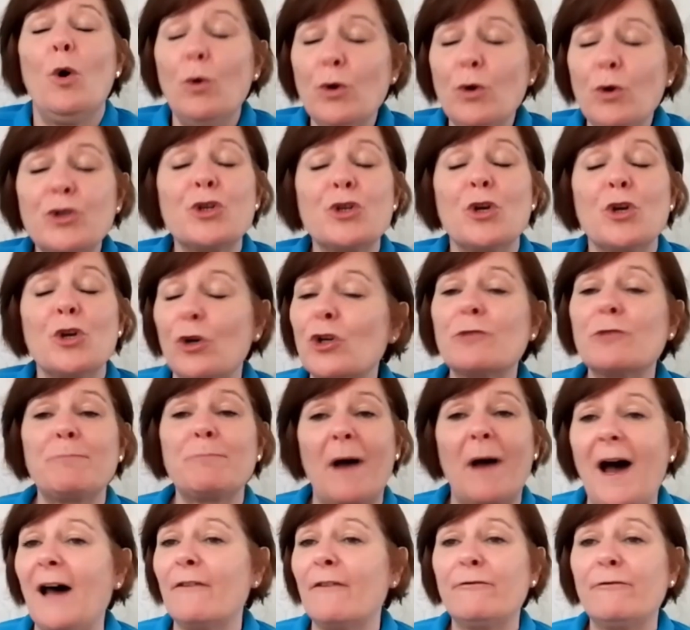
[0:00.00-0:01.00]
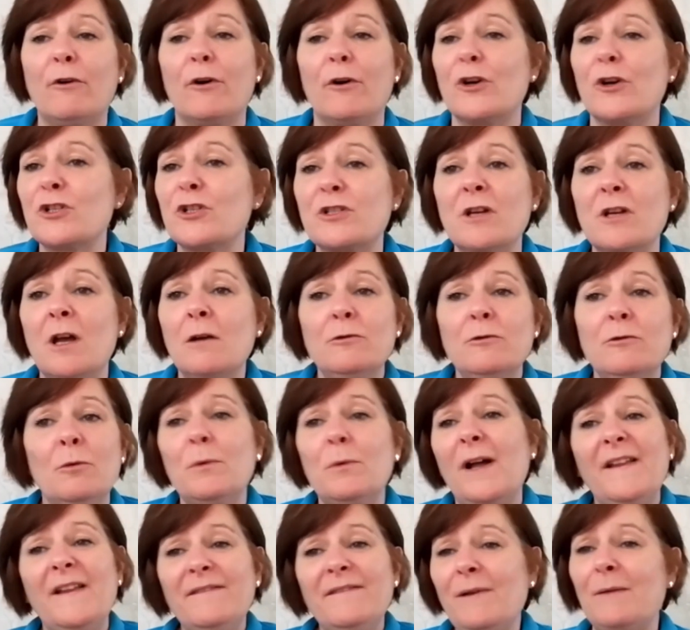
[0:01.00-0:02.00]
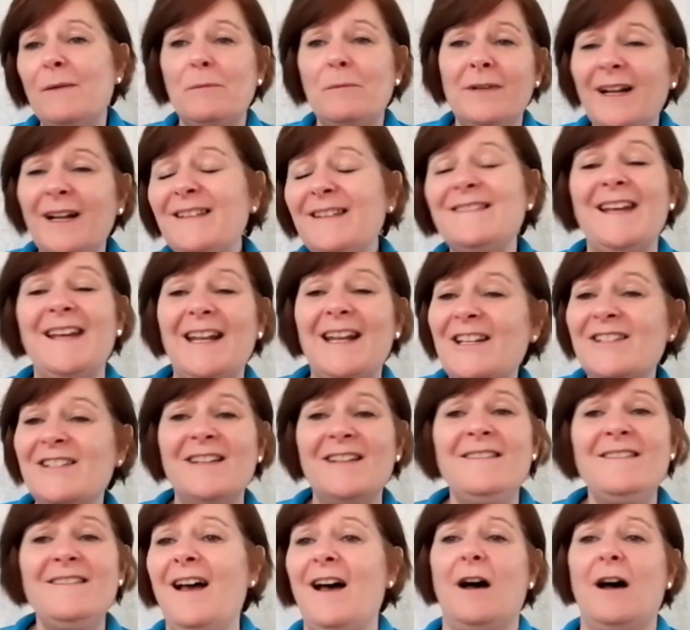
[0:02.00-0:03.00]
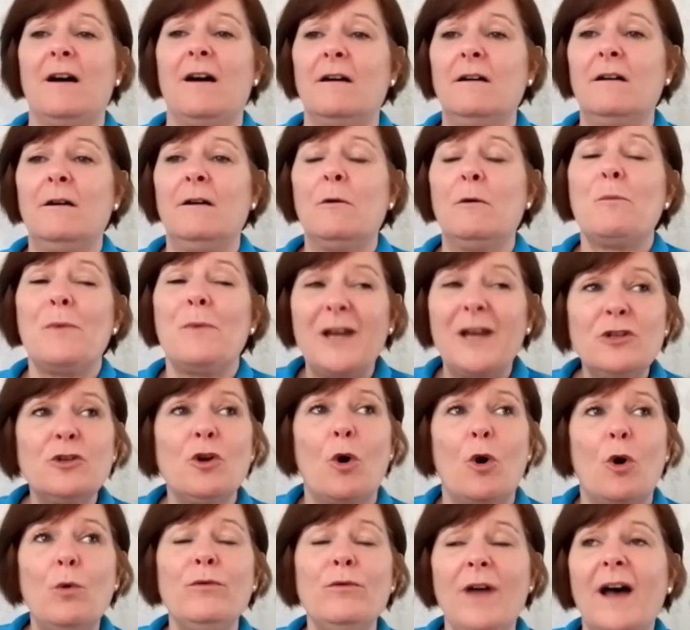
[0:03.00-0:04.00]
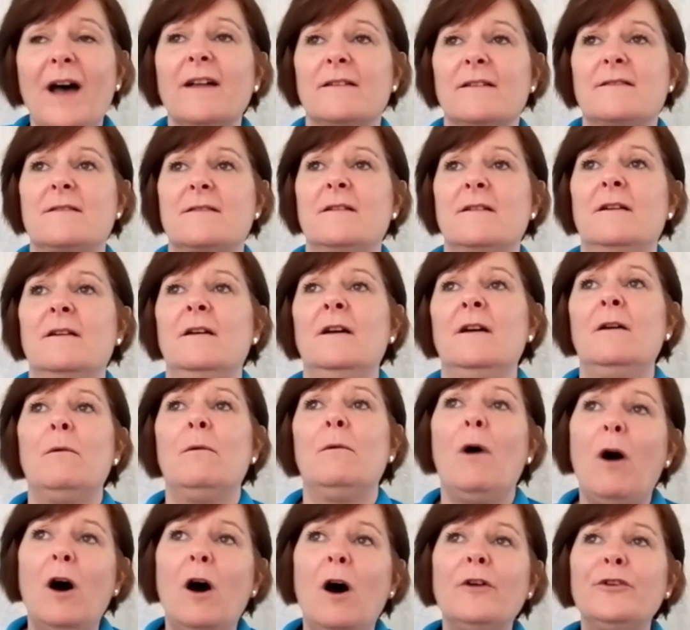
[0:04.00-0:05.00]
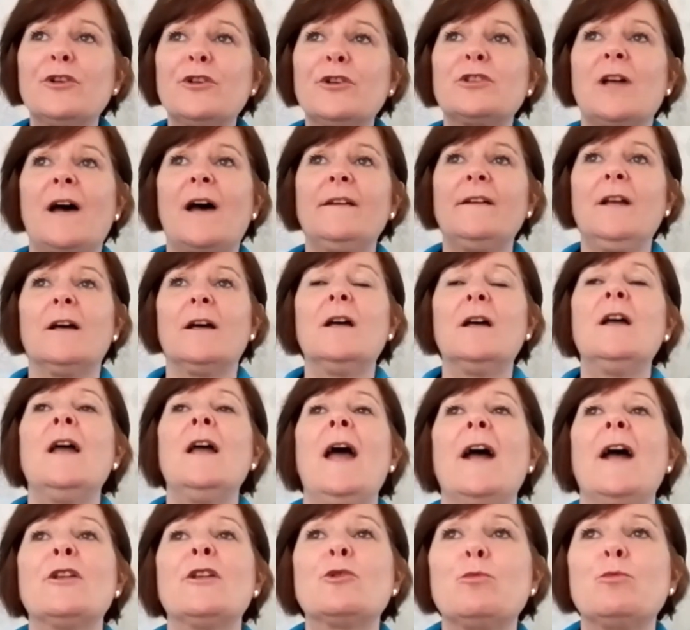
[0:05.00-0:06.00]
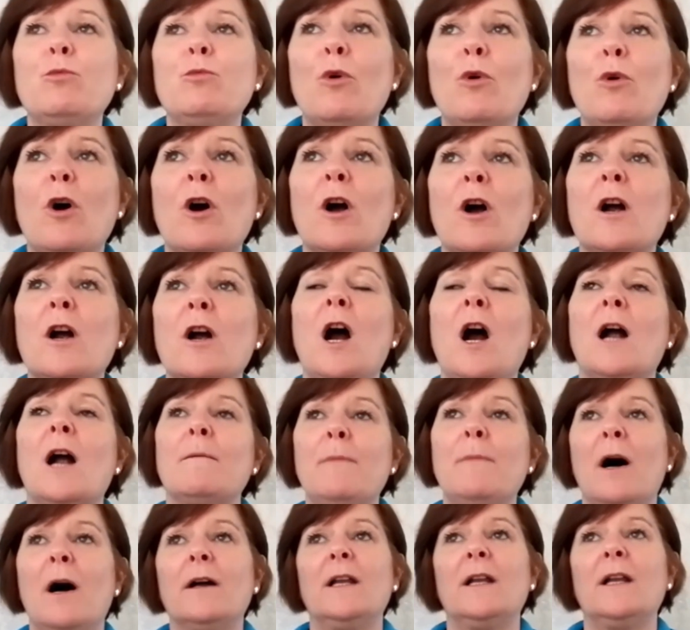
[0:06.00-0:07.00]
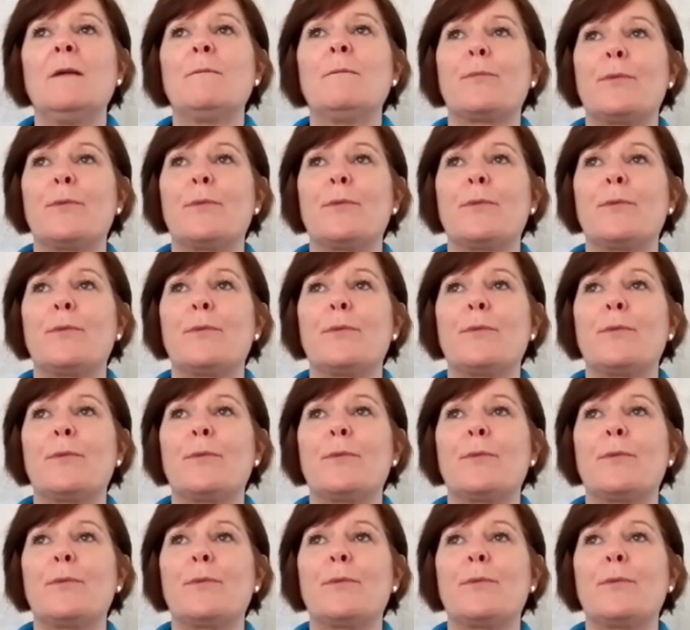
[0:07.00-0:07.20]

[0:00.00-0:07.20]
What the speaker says: sugar's bad for us. We're not teaching that. We know that. Understand that. It's where our body